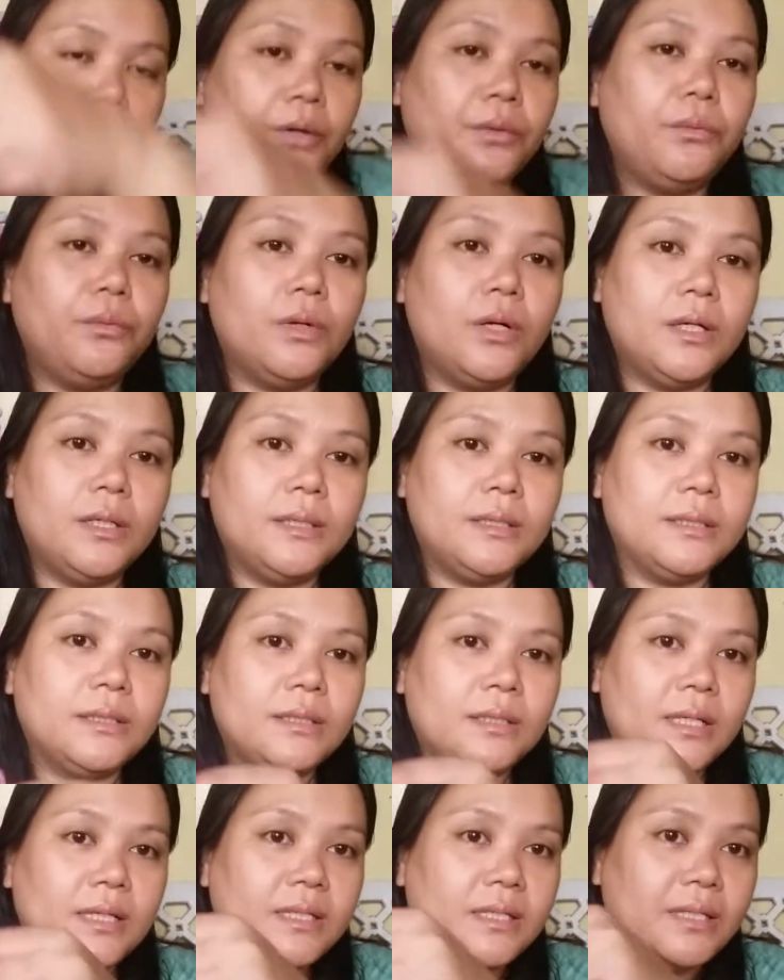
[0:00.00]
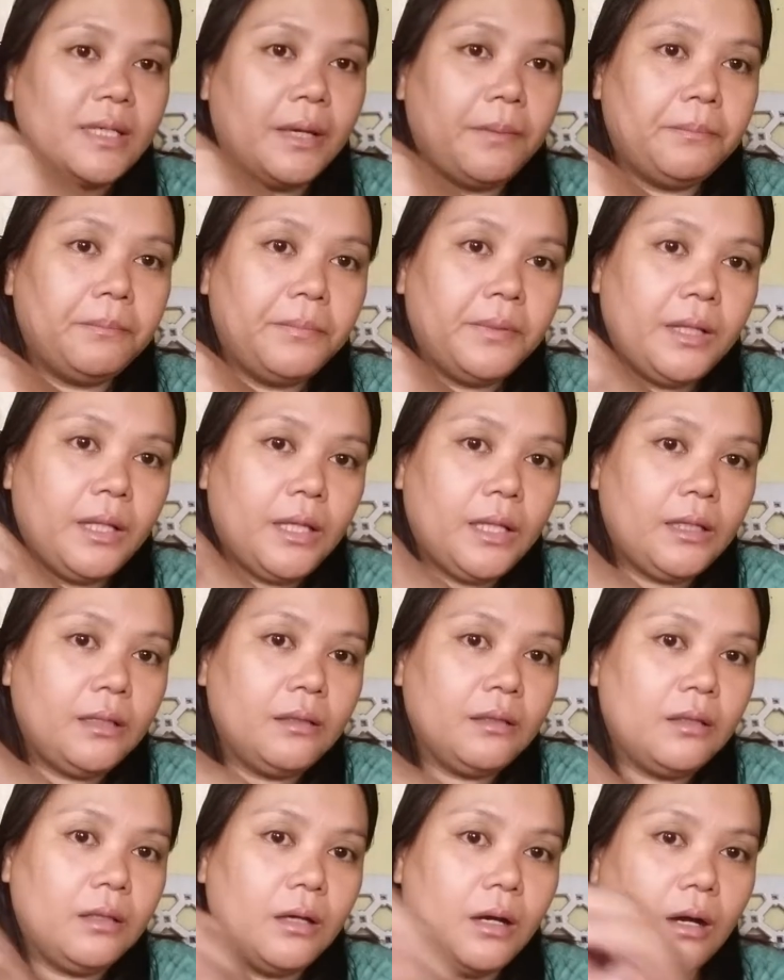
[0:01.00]
I was
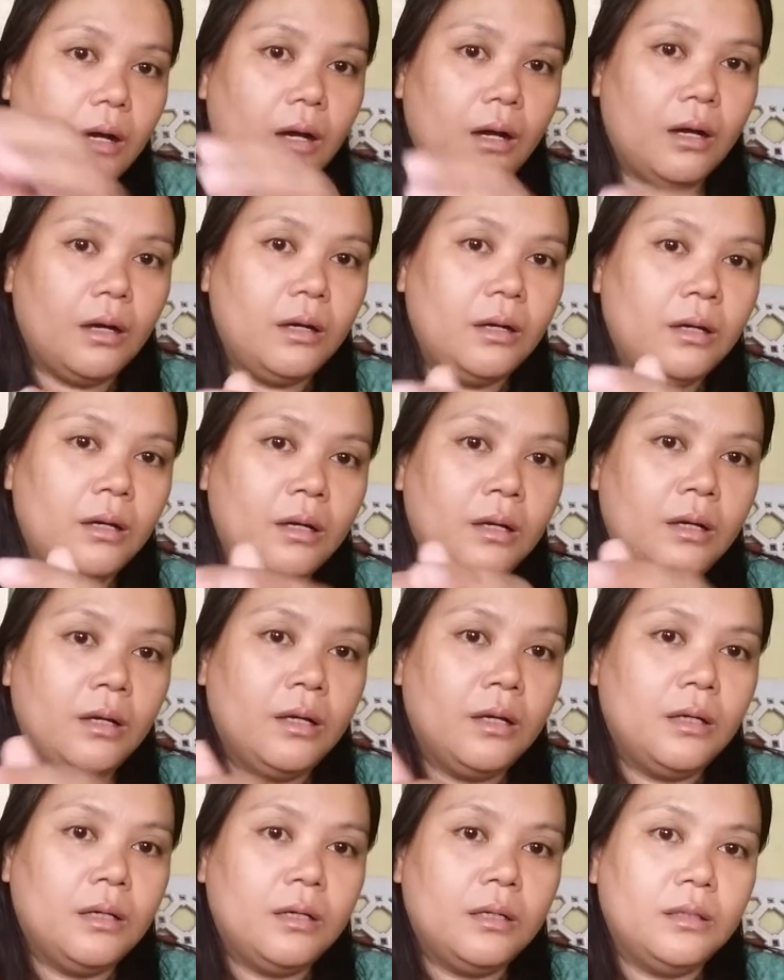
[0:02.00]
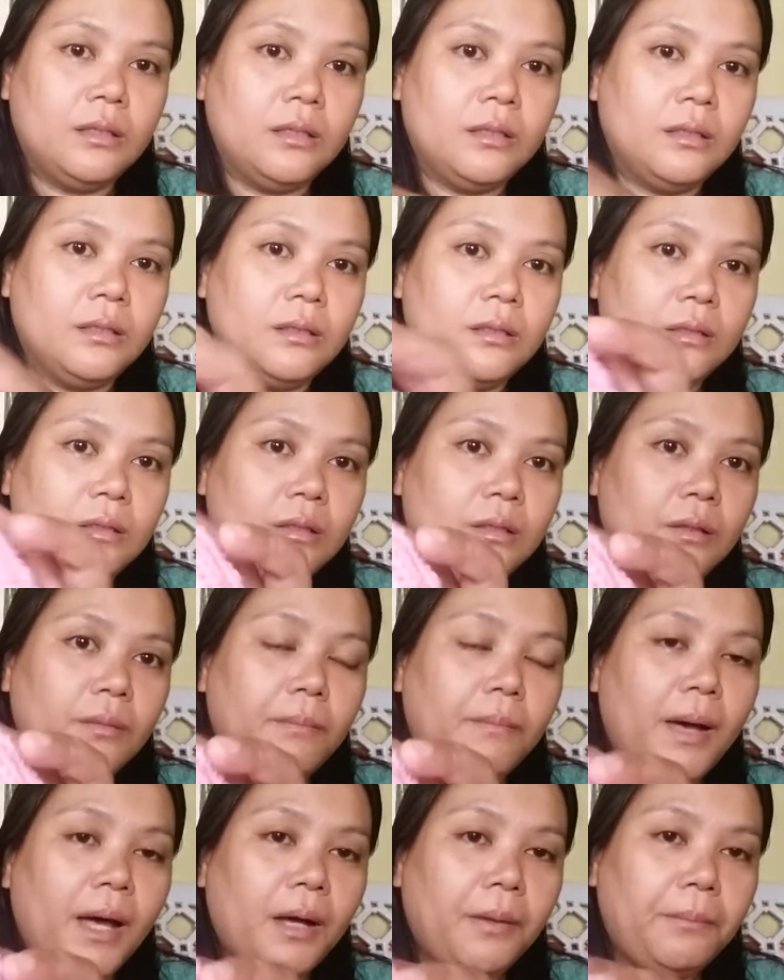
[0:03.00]
assembling the
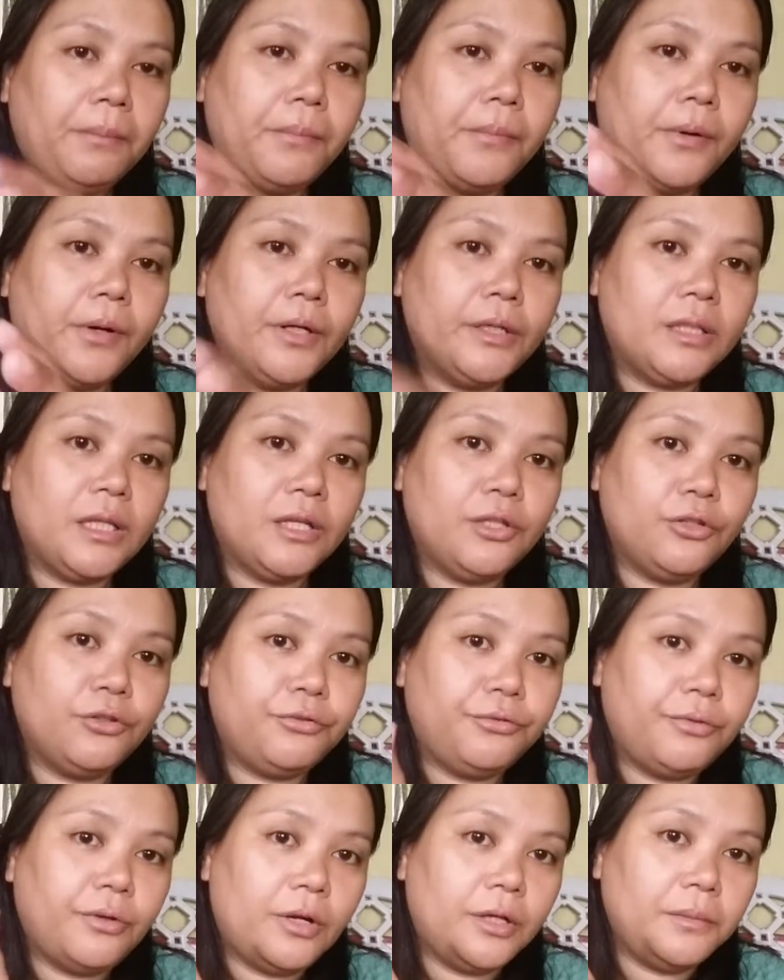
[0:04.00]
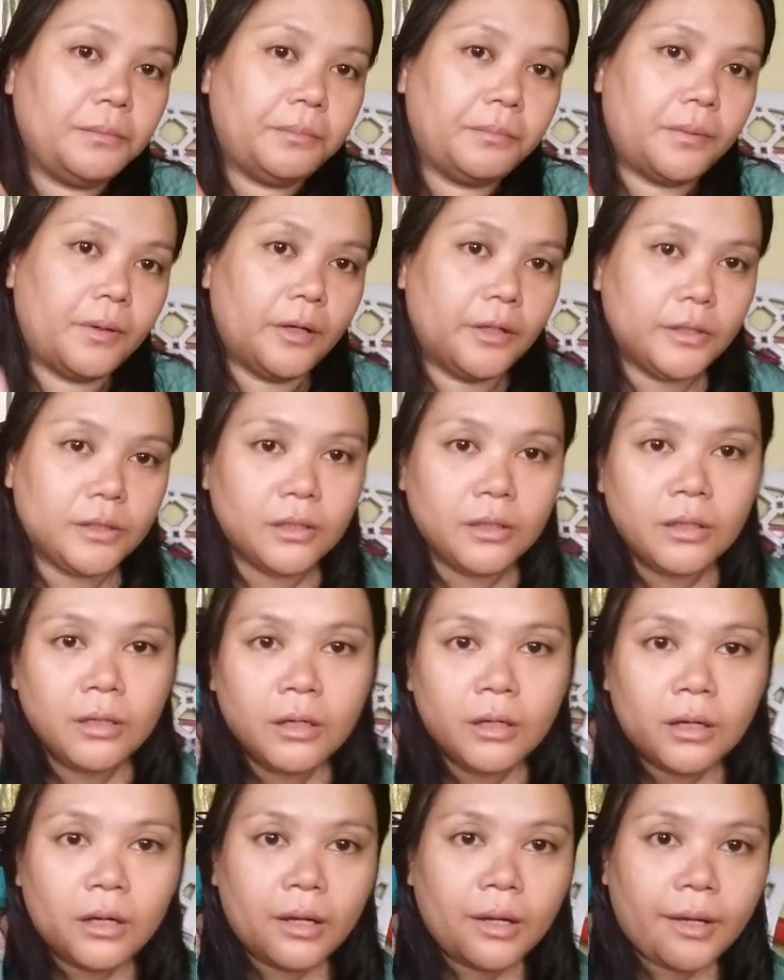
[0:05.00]
back part and the front part.
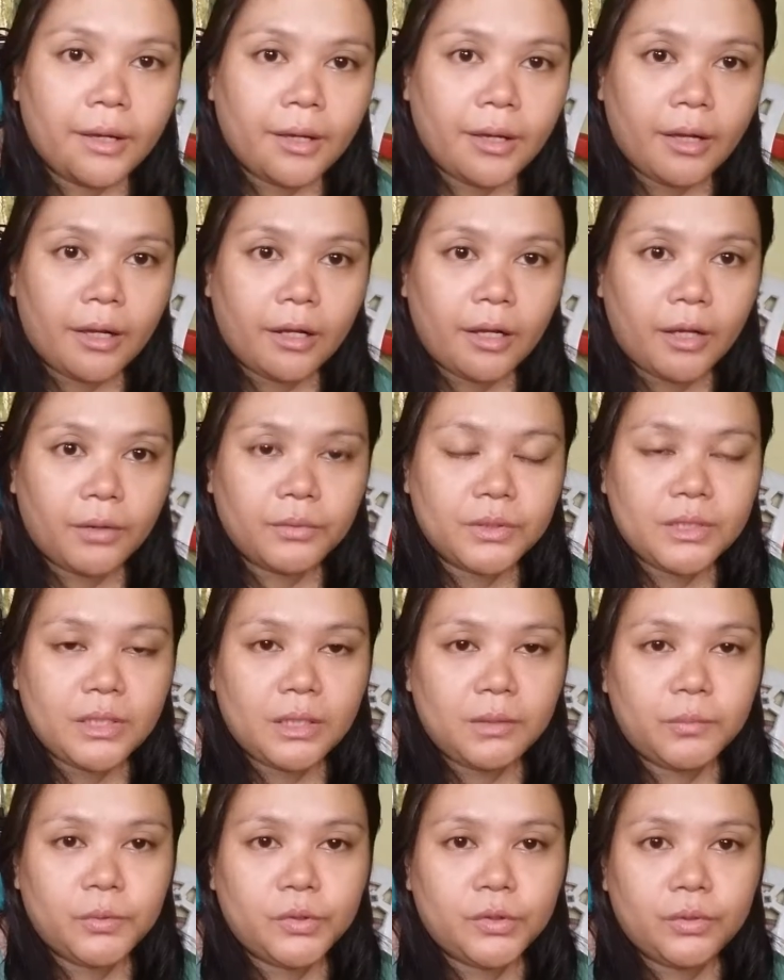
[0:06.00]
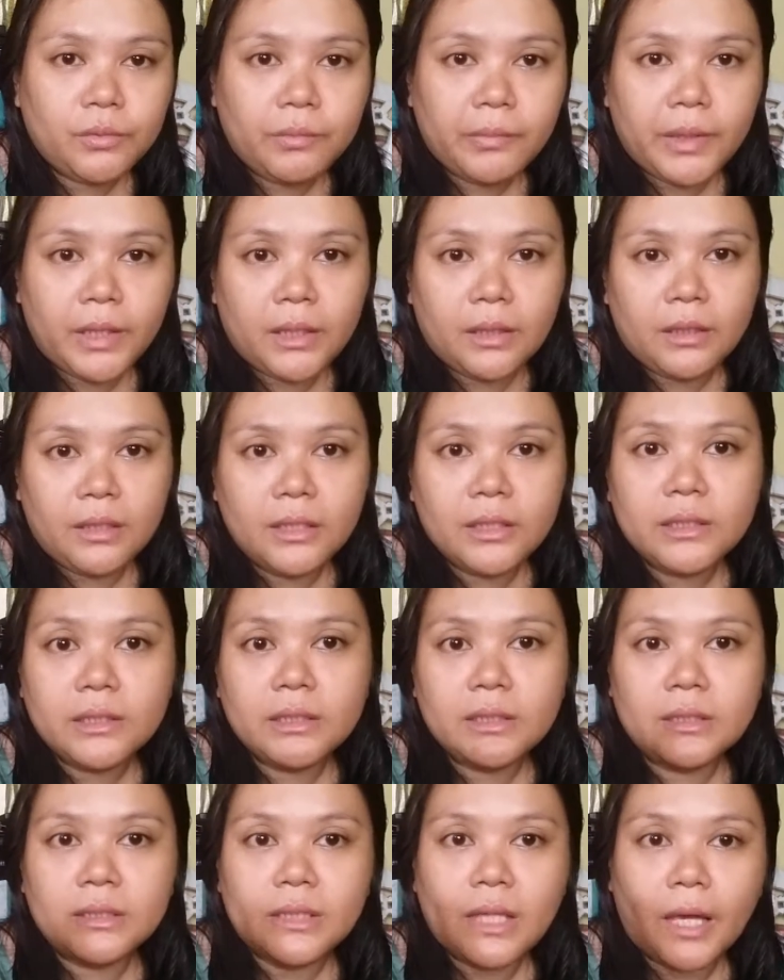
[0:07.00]
And I was able to make this
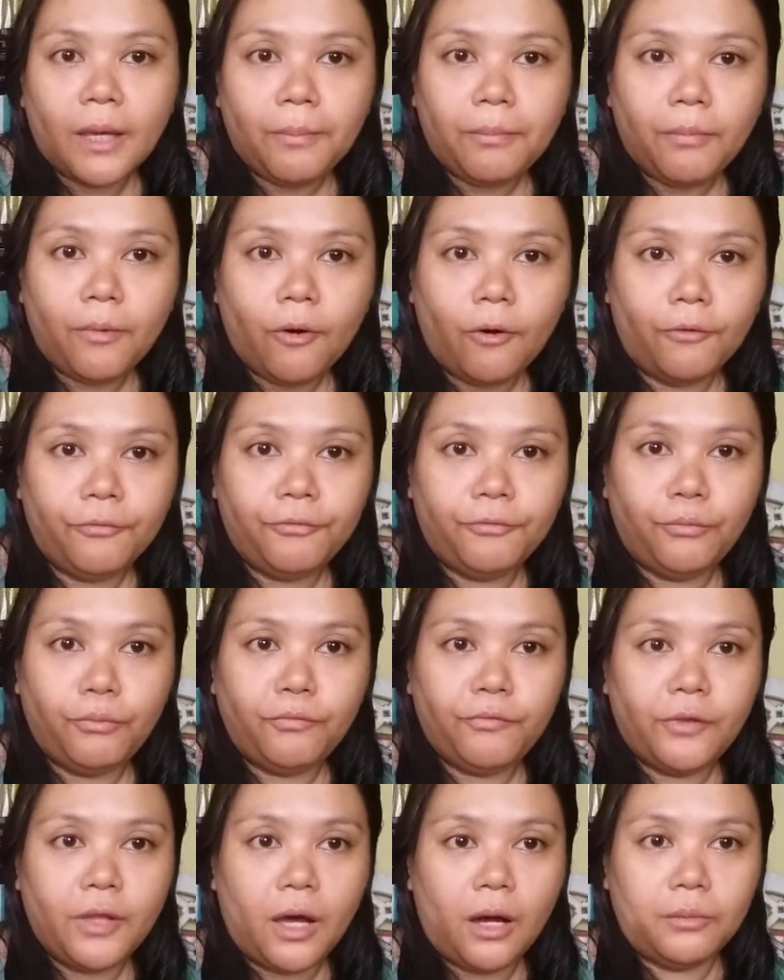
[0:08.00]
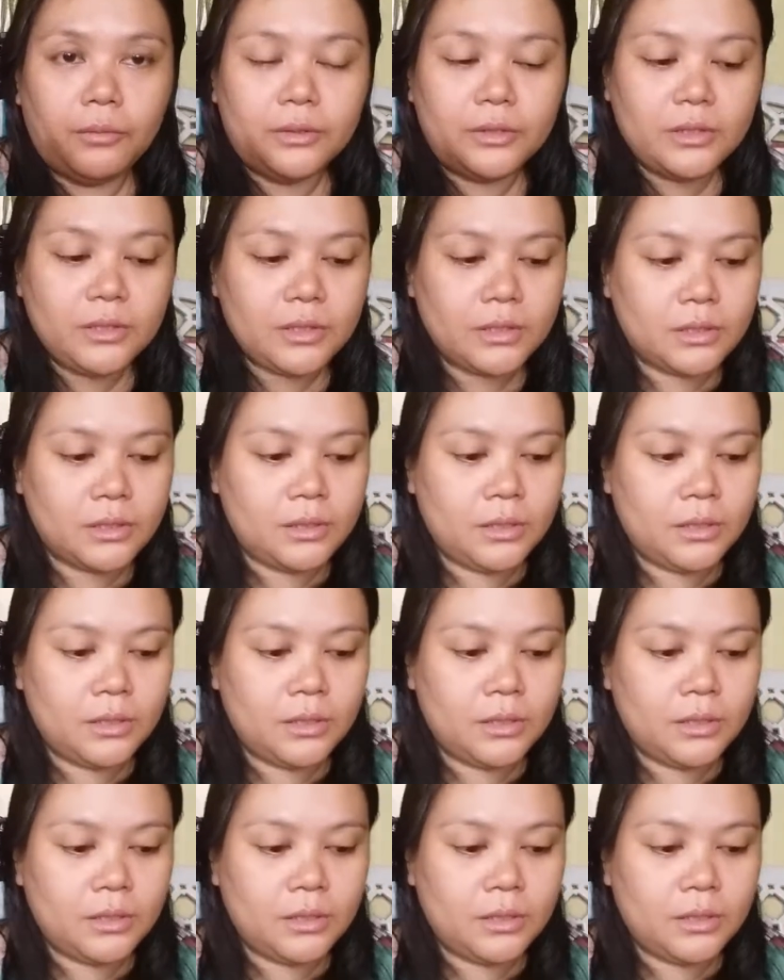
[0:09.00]
type of flowers.